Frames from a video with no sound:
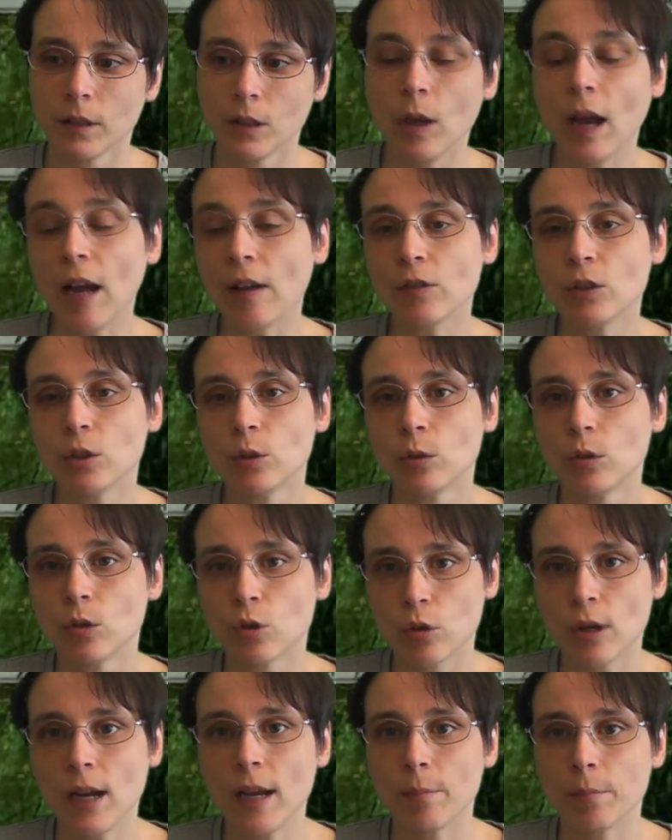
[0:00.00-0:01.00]
you have to
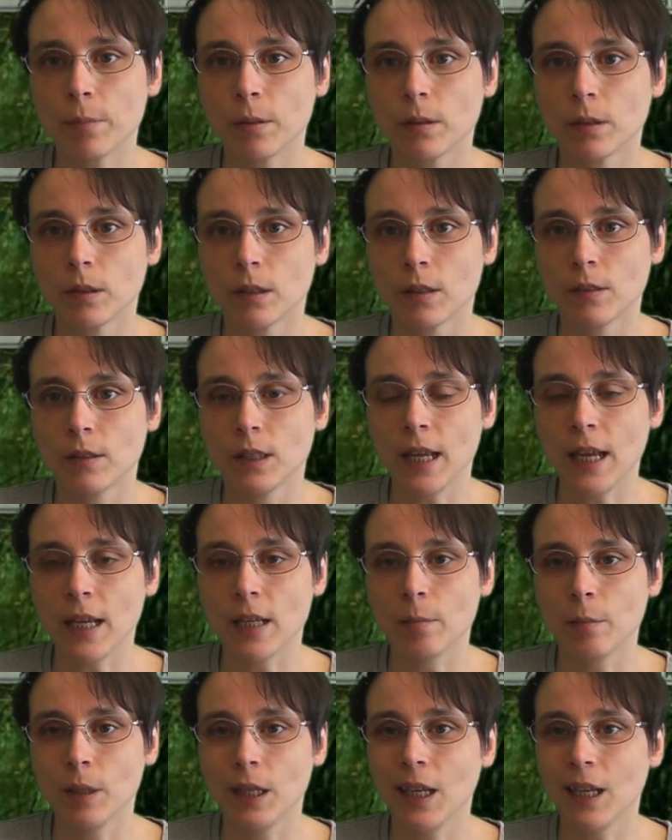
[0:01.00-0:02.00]
trap the
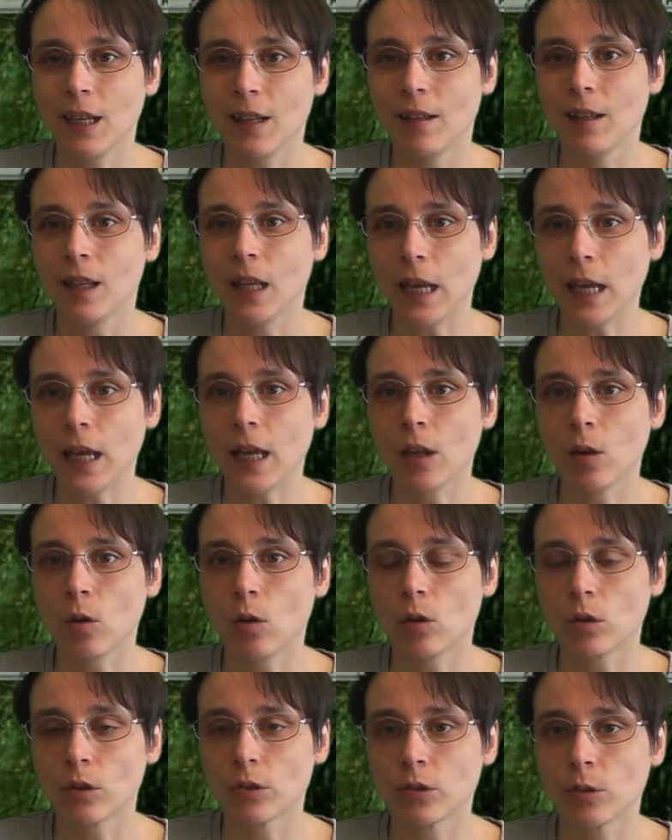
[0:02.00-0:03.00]
enemy in the
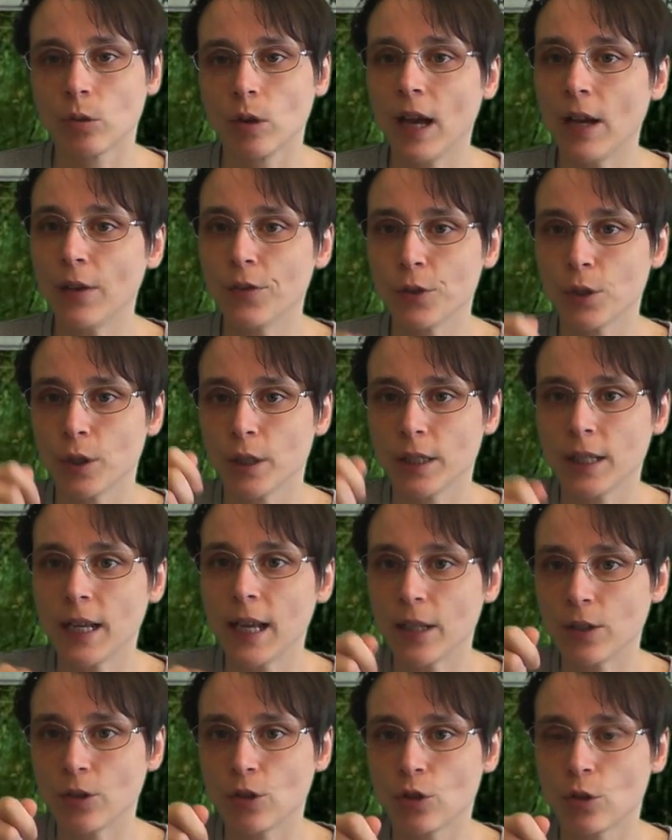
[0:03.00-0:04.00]
airlock. So you have to
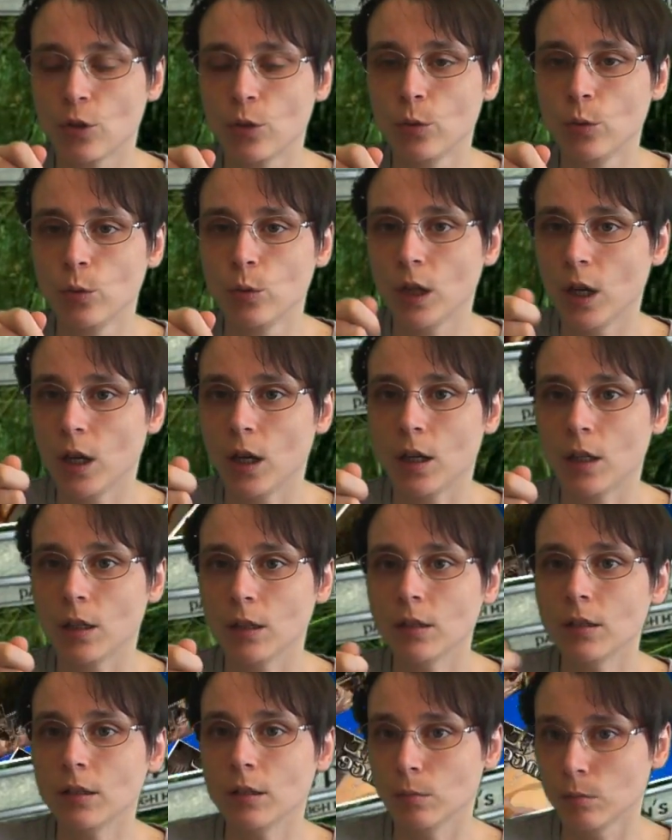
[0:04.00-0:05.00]
attach 2
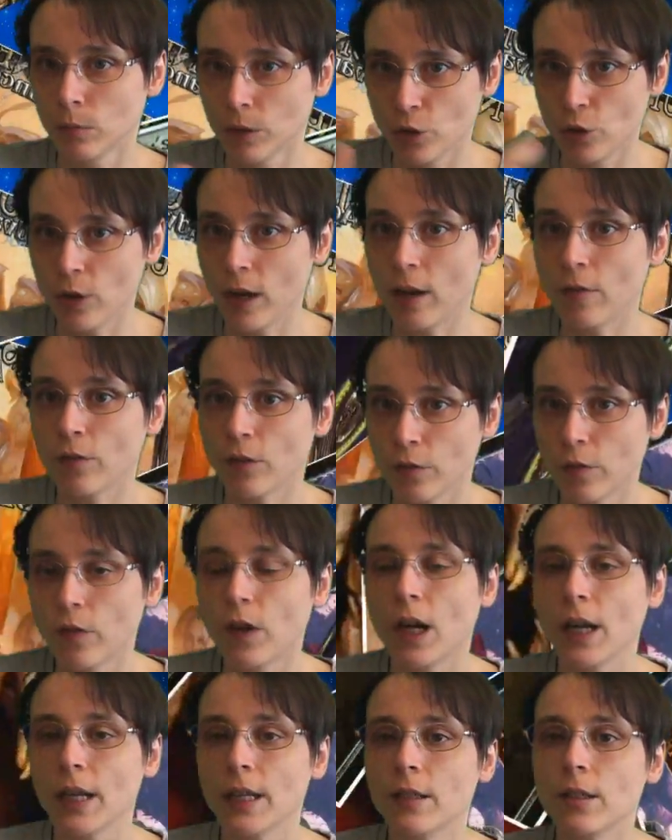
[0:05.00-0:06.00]
cards, which you have to
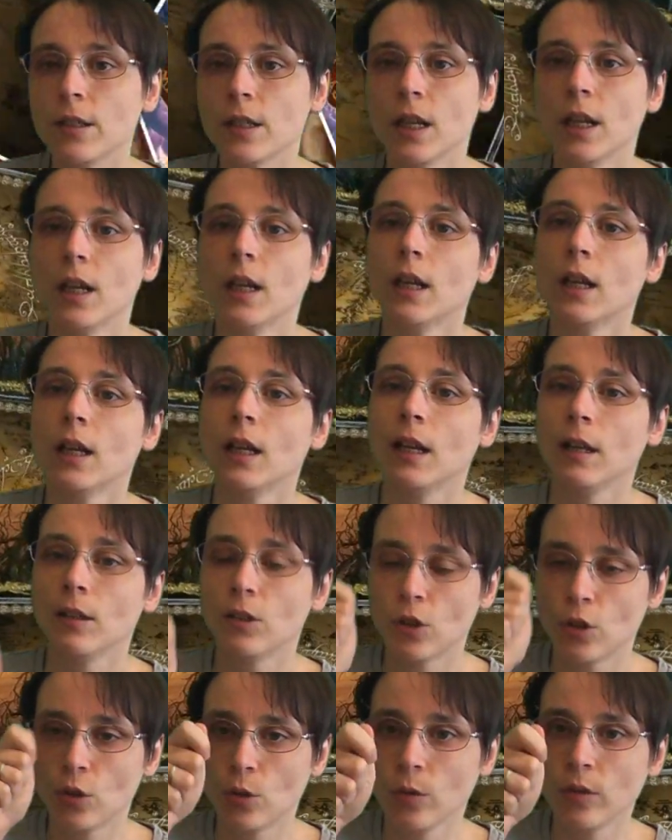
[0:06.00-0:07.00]
find,
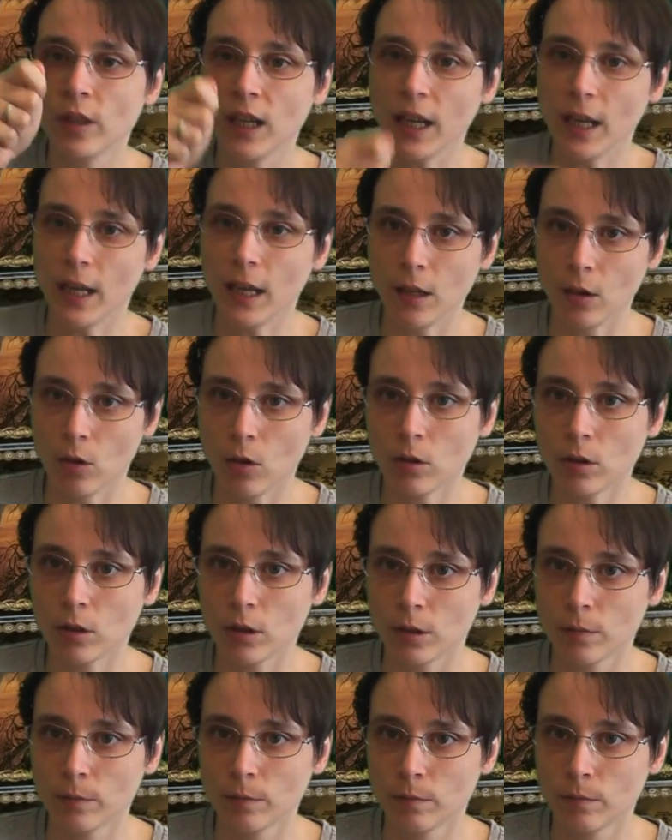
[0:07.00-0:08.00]
to the
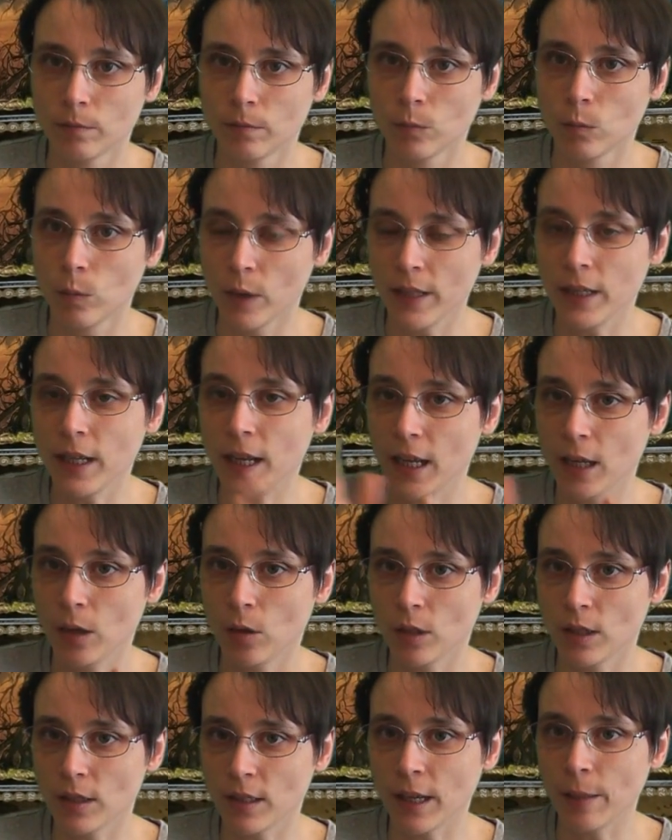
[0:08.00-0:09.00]
airlock when the
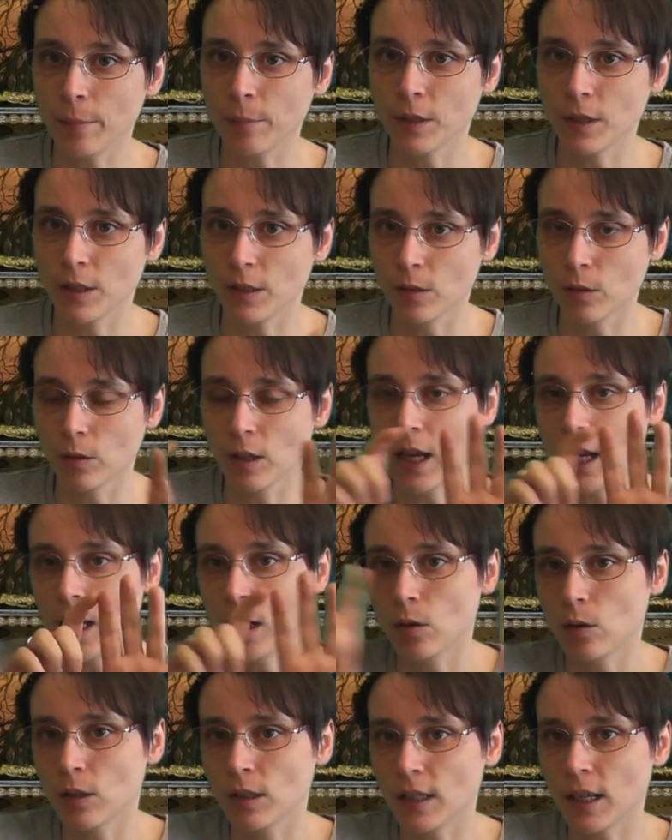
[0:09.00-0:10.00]
airlock is empty. So the
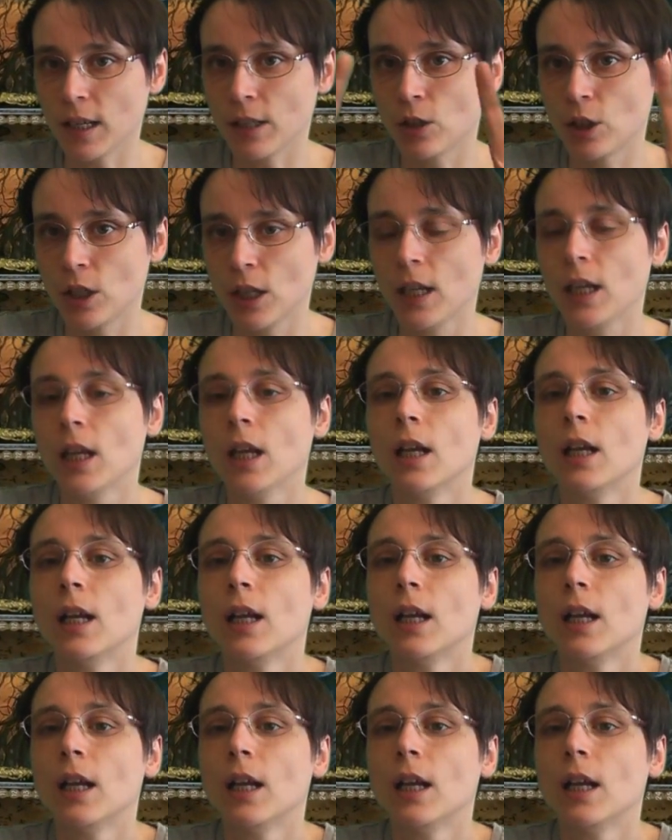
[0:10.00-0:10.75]
airlock is actually